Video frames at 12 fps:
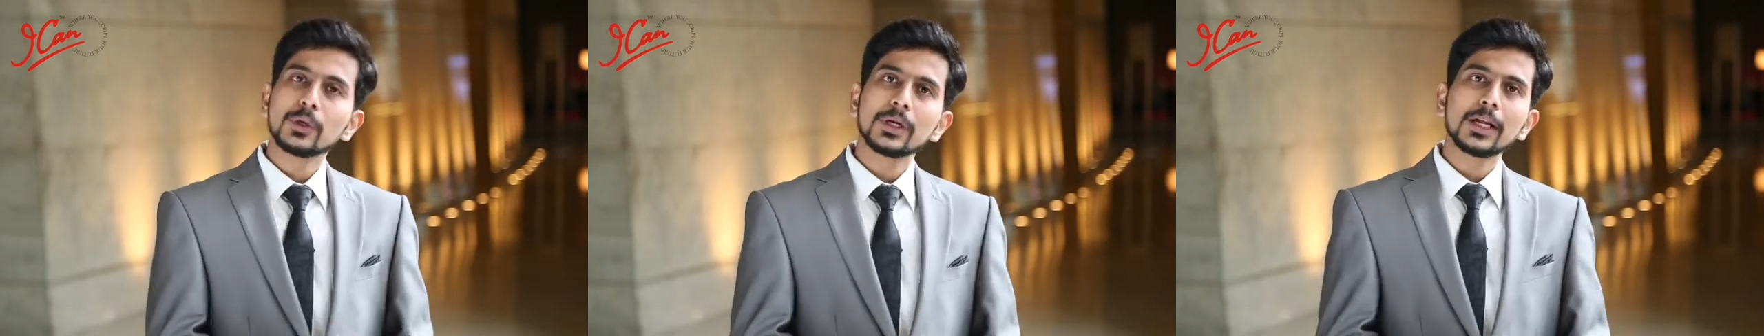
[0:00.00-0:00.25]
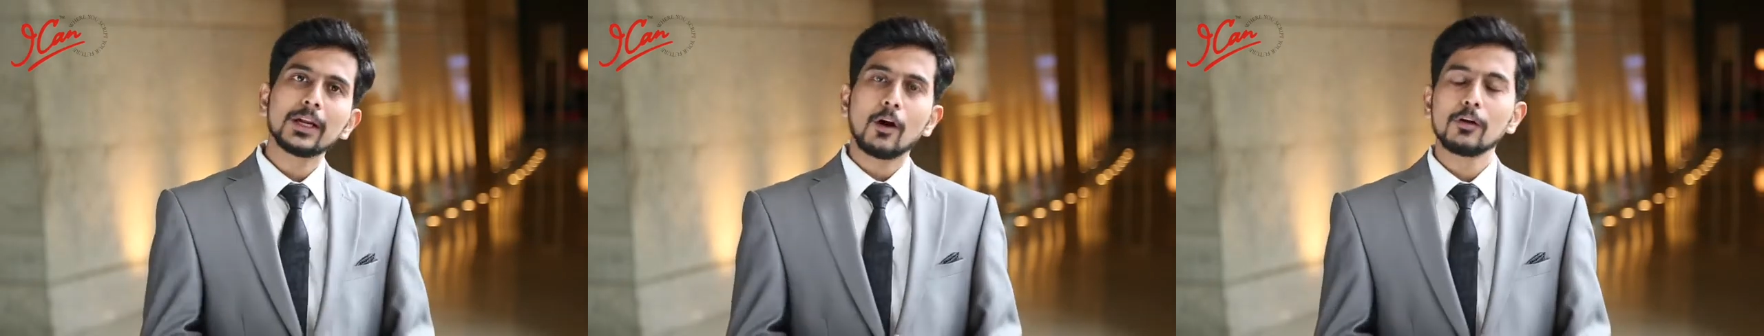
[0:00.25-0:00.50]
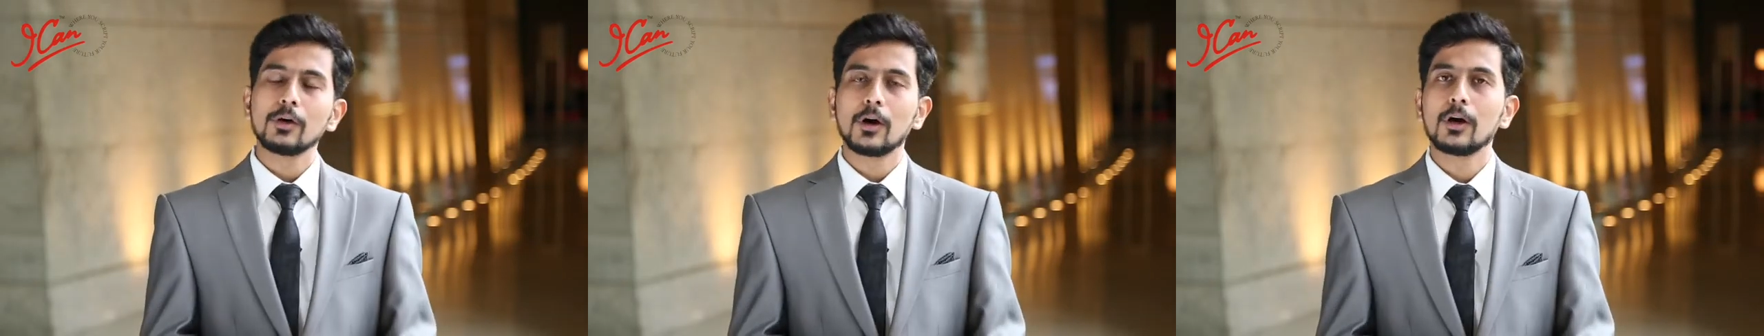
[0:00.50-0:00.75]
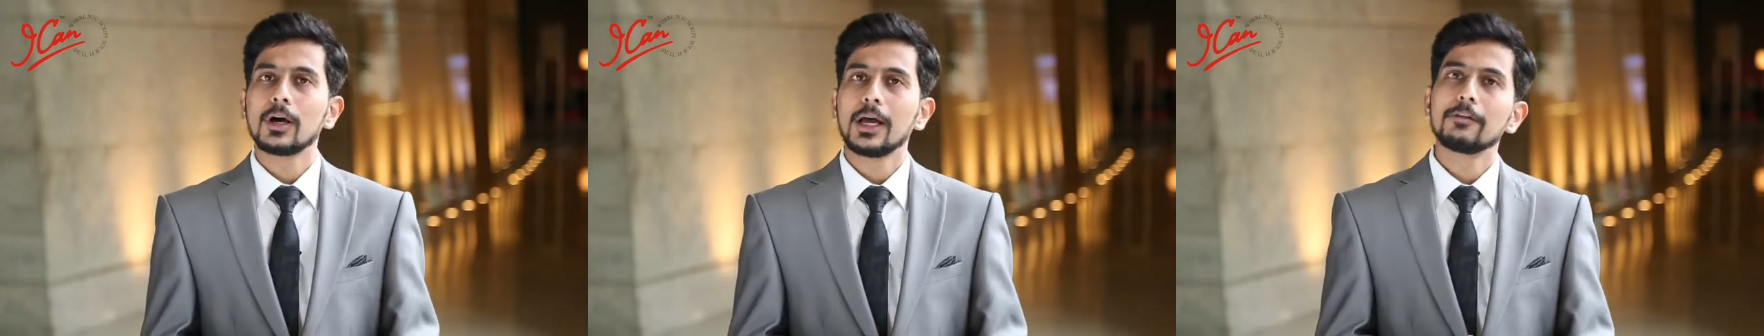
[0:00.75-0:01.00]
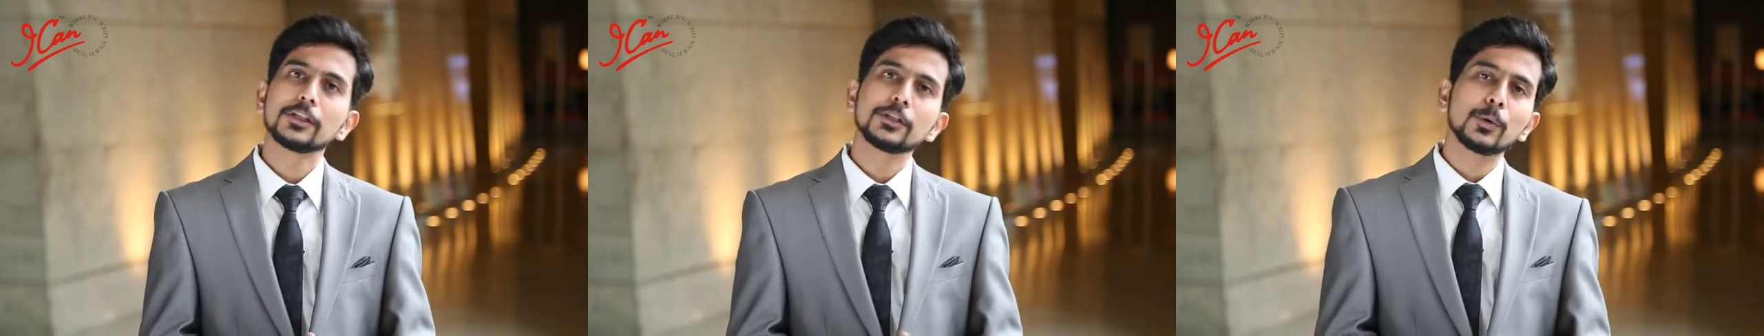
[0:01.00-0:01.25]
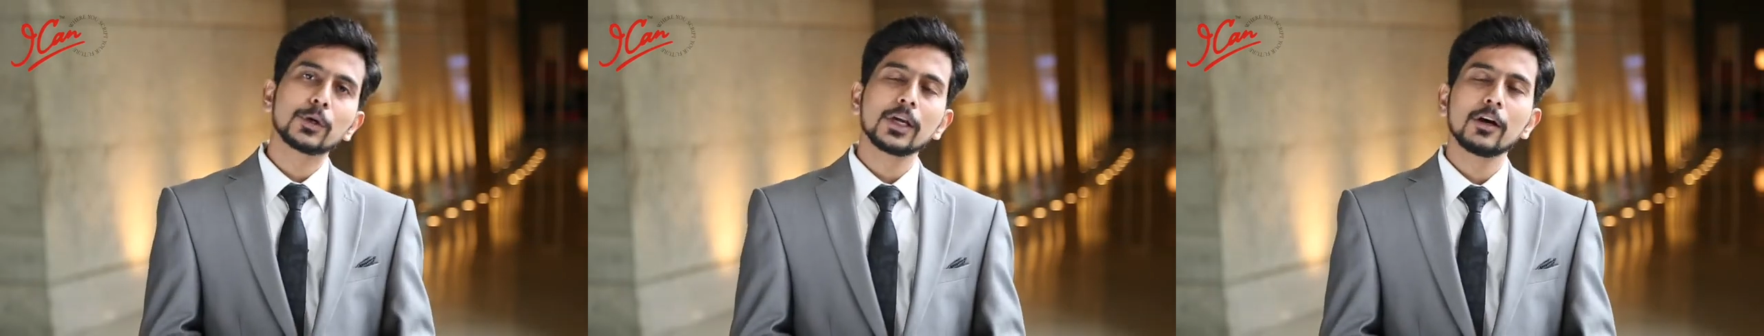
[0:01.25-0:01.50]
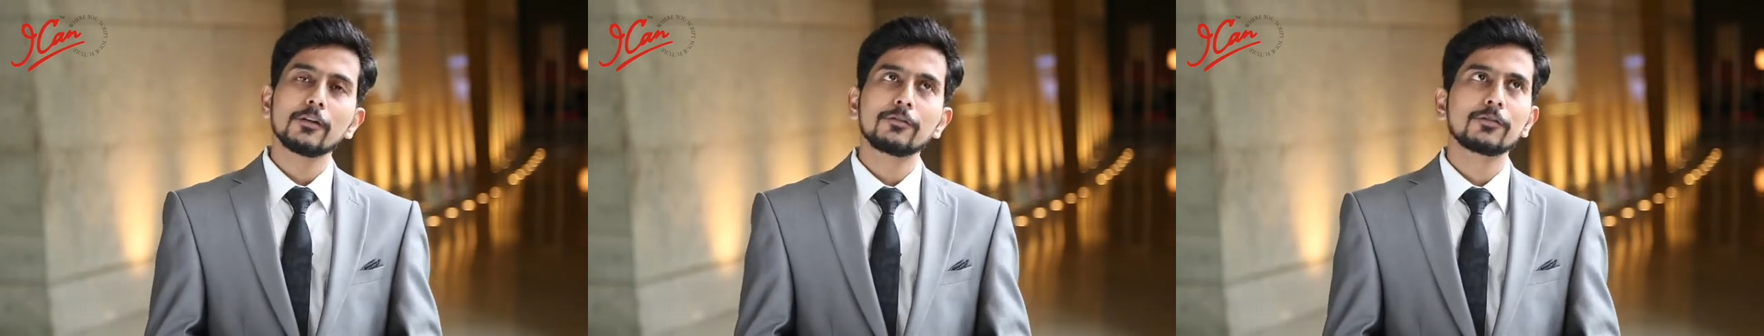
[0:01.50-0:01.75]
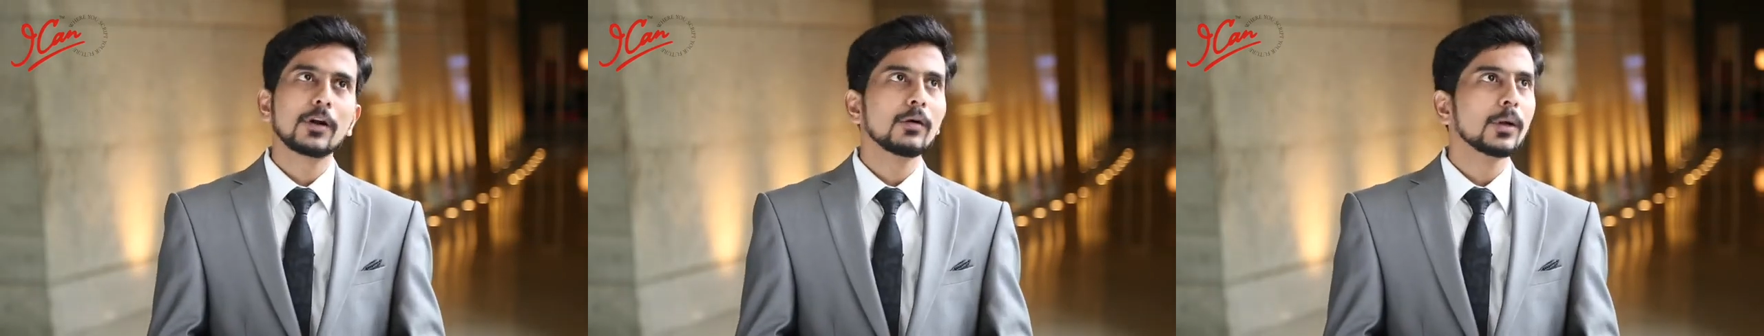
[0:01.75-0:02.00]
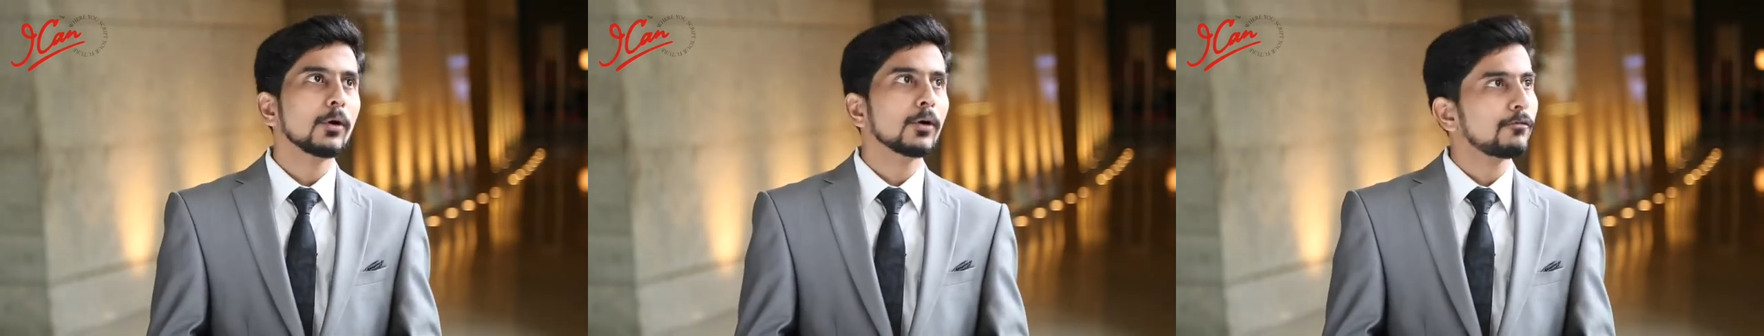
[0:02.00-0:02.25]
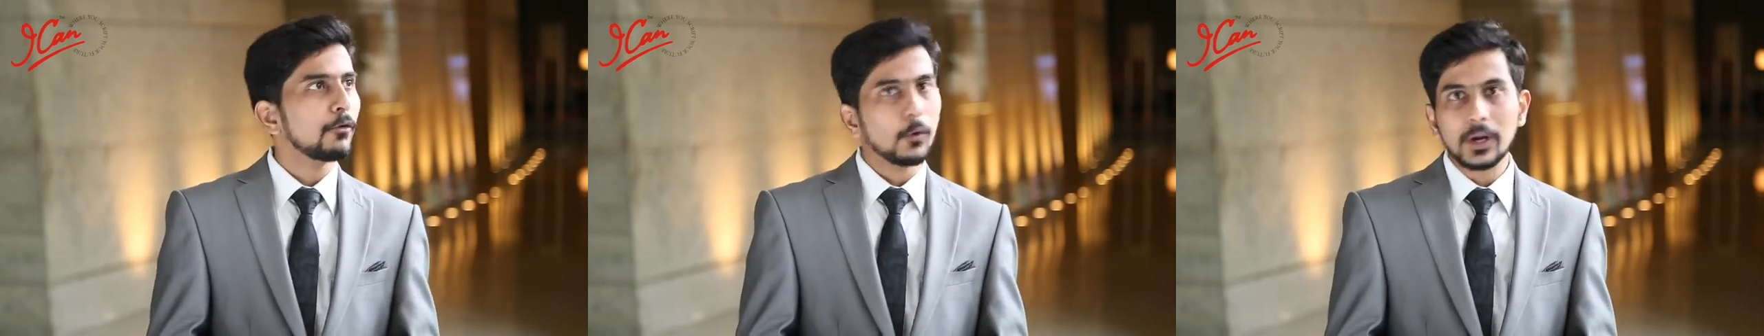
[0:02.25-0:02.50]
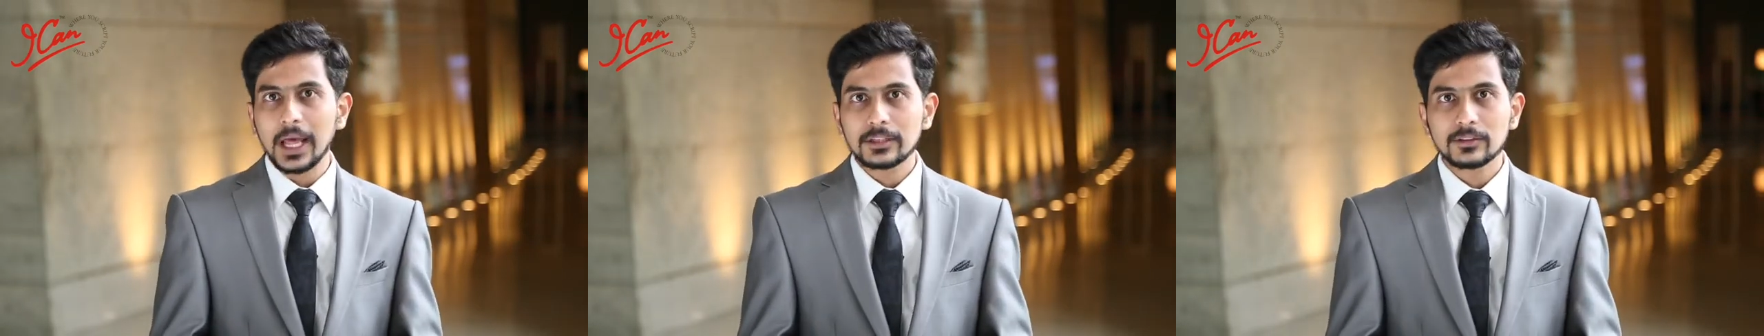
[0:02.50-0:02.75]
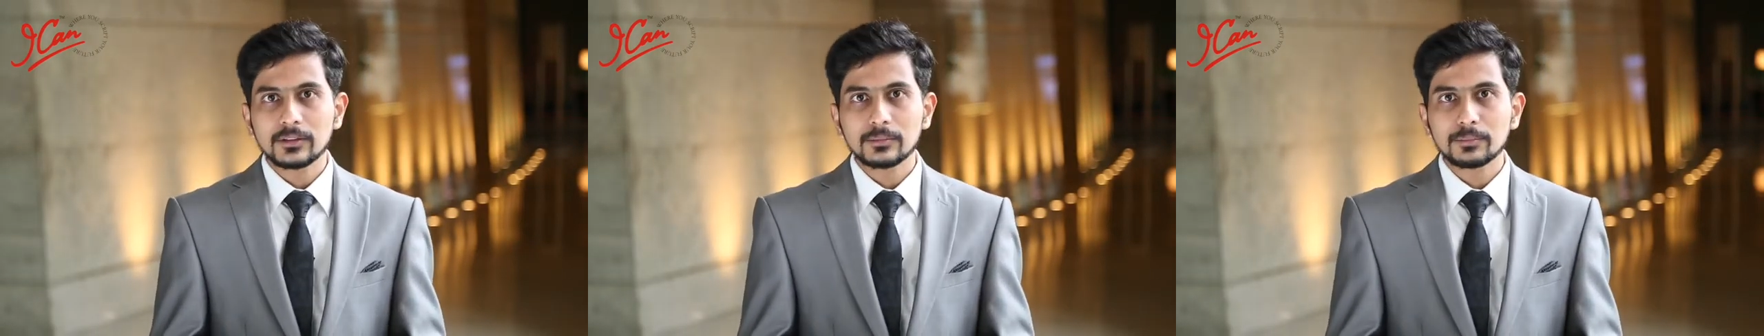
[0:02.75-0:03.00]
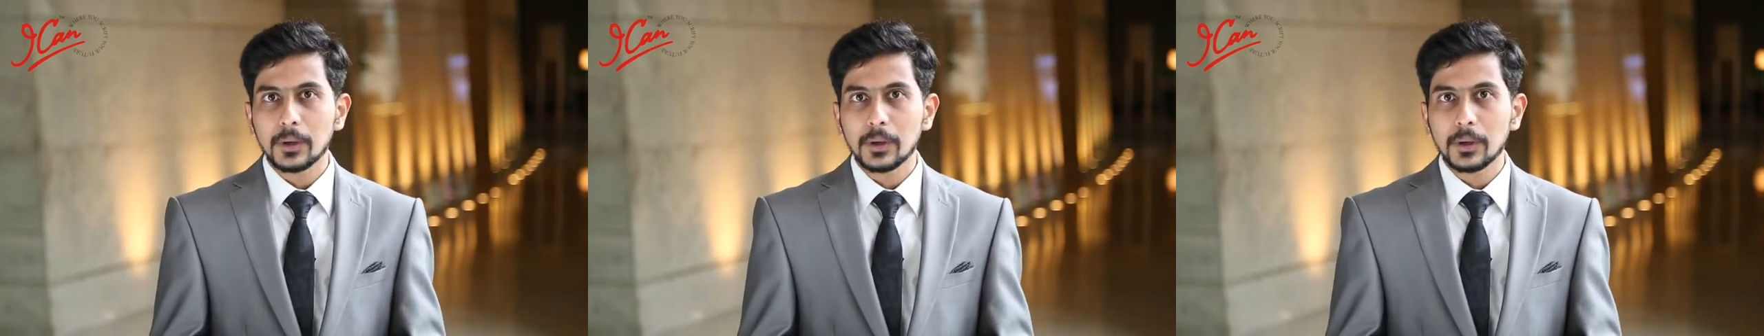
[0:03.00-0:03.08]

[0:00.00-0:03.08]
doing an average booking of around about 4 lakhs